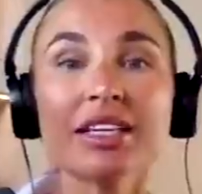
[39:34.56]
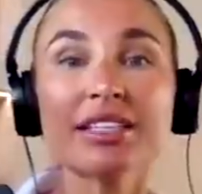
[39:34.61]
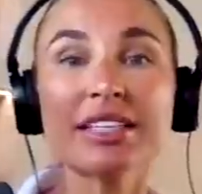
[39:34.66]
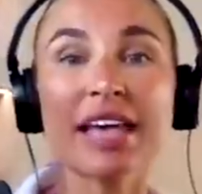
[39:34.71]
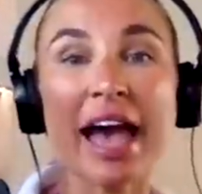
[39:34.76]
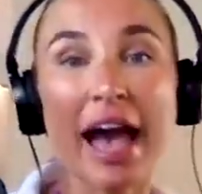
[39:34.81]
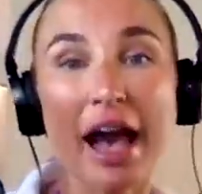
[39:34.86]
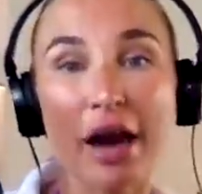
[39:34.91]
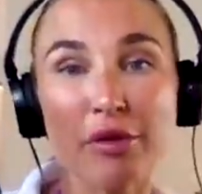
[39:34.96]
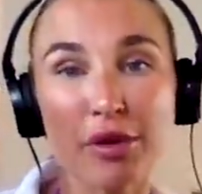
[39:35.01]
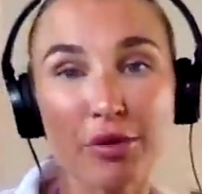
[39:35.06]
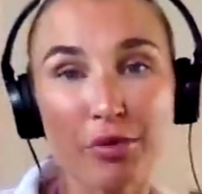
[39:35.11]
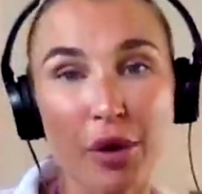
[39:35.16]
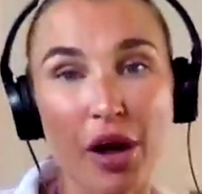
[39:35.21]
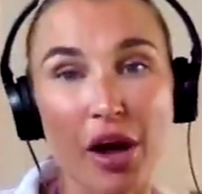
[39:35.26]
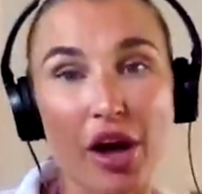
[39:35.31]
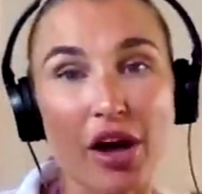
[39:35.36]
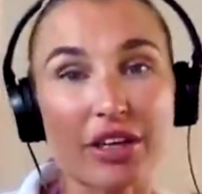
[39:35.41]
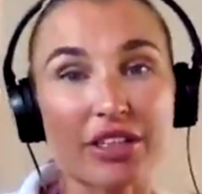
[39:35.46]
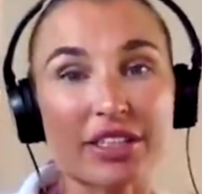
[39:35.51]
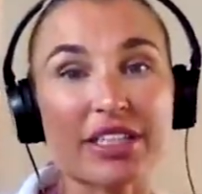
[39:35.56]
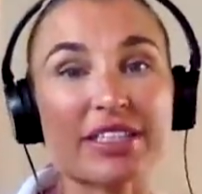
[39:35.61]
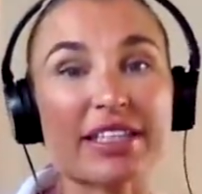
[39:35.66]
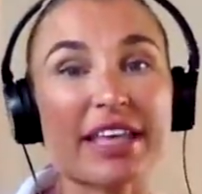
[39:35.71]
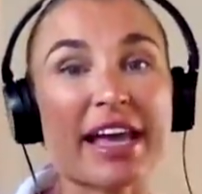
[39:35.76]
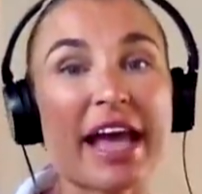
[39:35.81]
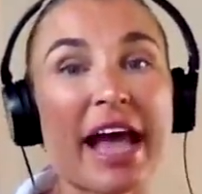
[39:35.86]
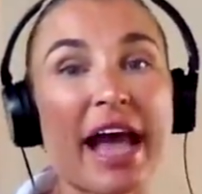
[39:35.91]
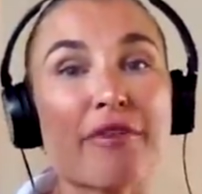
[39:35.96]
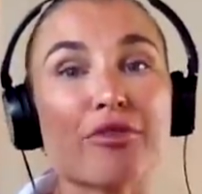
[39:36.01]
So, how it works is
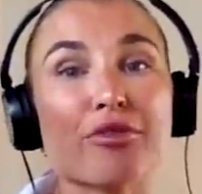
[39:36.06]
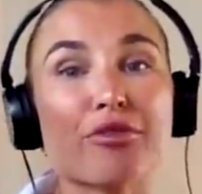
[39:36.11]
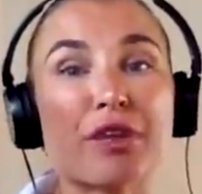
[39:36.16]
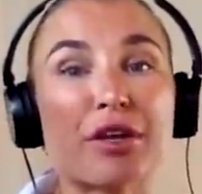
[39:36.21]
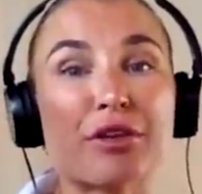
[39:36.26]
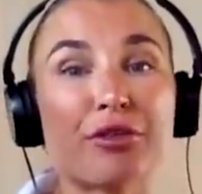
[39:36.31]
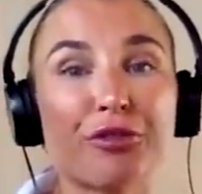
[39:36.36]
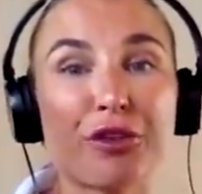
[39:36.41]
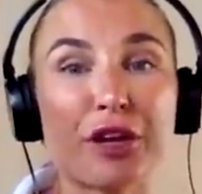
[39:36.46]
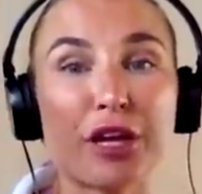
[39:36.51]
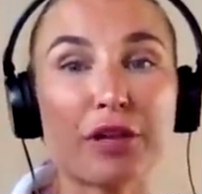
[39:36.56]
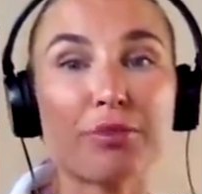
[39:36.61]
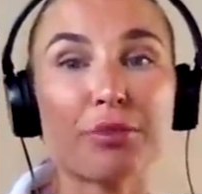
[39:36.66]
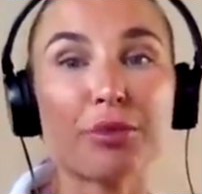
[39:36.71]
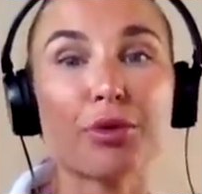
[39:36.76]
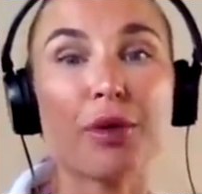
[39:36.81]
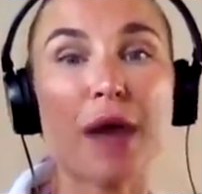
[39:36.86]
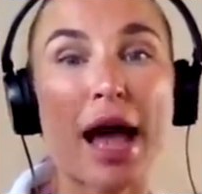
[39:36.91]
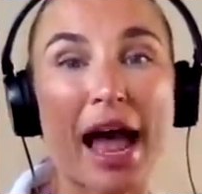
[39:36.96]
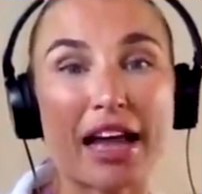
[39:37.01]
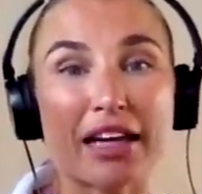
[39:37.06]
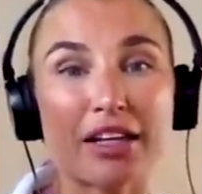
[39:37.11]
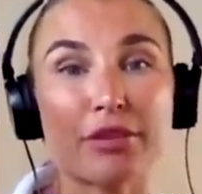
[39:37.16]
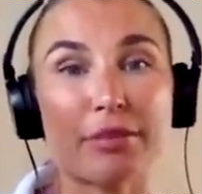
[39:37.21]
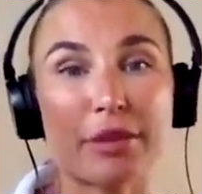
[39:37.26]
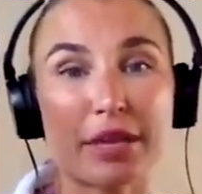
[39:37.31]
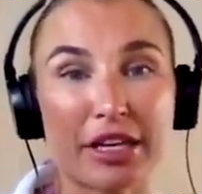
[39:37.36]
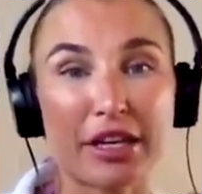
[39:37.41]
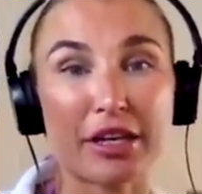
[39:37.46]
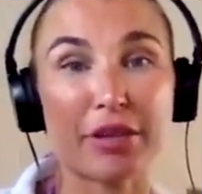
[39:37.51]
they have a refillable
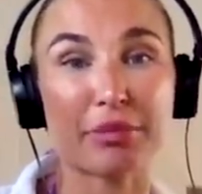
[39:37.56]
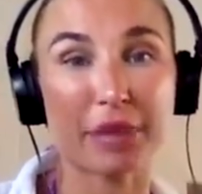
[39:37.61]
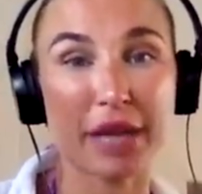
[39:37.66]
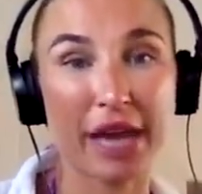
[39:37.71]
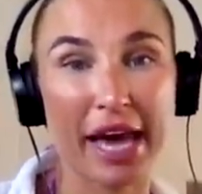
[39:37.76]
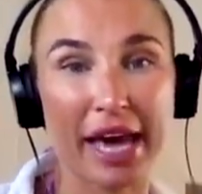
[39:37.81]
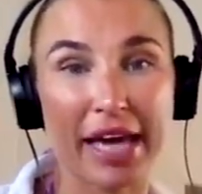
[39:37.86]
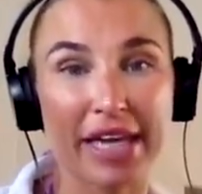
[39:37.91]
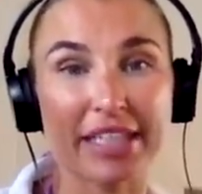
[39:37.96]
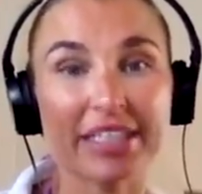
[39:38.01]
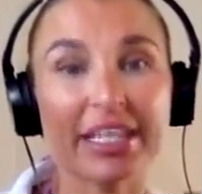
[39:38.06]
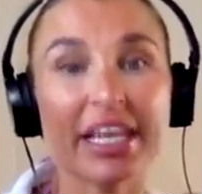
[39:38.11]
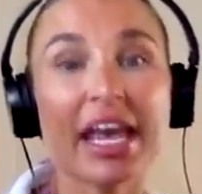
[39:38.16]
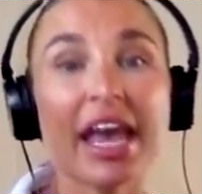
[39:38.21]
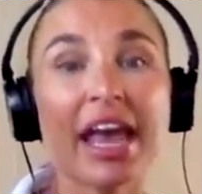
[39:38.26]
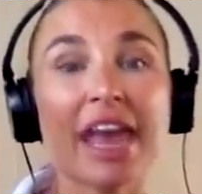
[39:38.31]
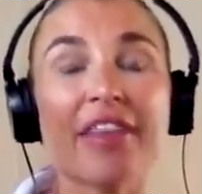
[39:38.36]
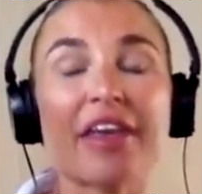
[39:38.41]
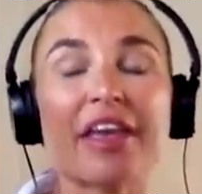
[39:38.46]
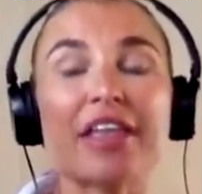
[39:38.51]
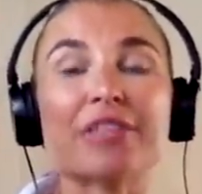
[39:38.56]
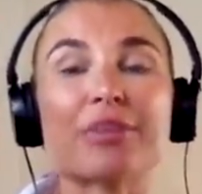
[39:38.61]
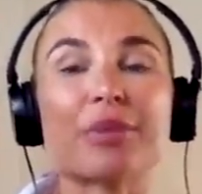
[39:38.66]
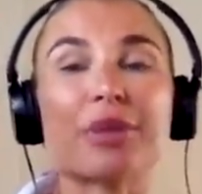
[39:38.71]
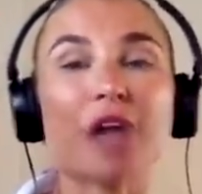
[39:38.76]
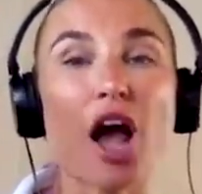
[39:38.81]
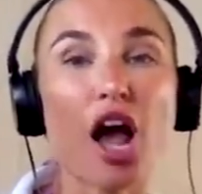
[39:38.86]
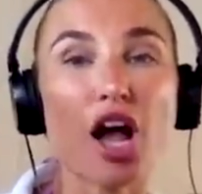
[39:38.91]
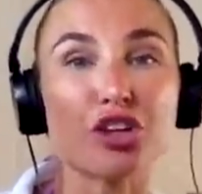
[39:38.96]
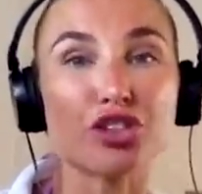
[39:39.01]
aluminium case that is
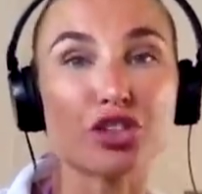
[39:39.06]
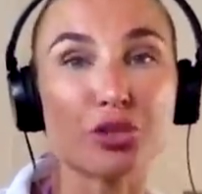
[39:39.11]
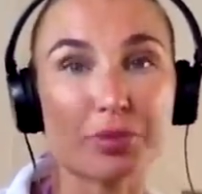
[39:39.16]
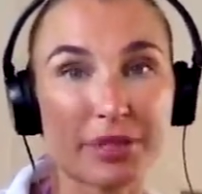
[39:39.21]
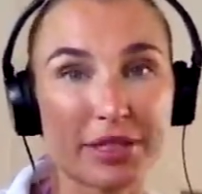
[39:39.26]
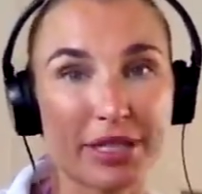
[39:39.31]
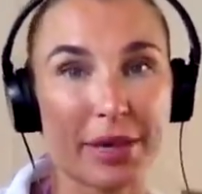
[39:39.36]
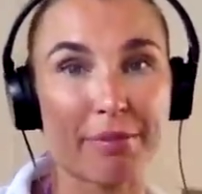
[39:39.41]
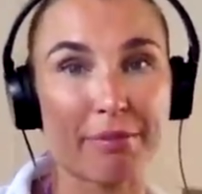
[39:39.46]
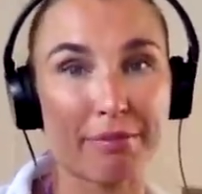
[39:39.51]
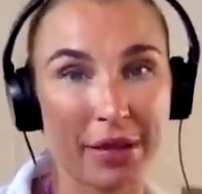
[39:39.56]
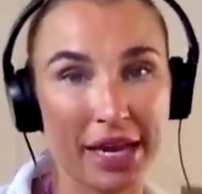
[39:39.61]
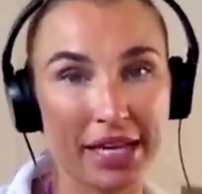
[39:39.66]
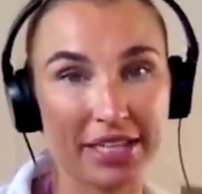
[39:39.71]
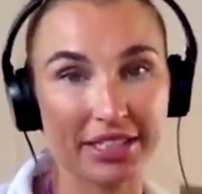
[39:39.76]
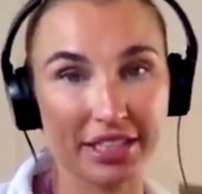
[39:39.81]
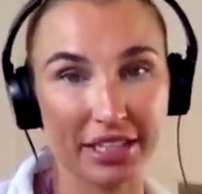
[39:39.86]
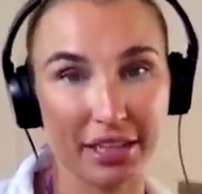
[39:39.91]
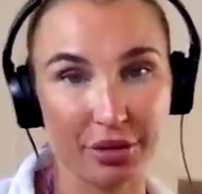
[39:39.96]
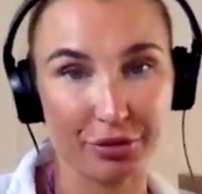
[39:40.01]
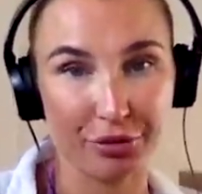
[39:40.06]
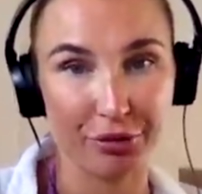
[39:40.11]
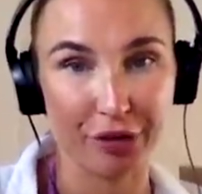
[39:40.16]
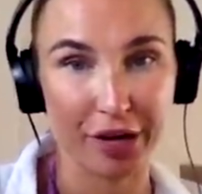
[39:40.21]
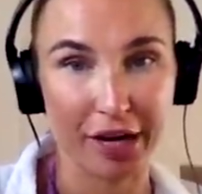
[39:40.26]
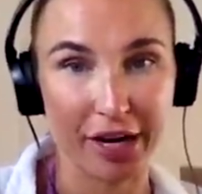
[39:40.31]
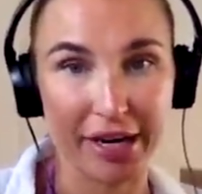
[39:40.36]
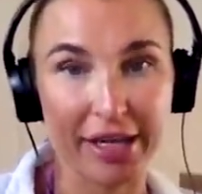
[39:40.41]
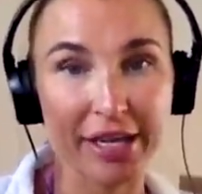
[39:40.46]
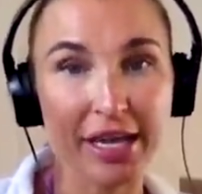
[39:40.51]
100% plastic
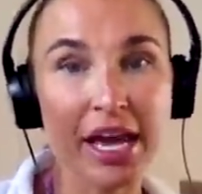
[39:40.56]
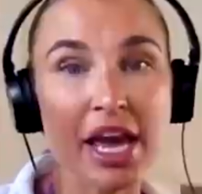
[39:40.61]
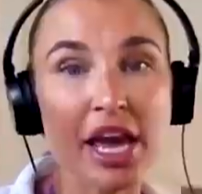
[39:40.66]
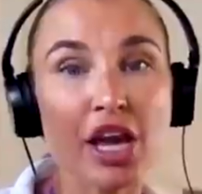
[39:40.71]
free.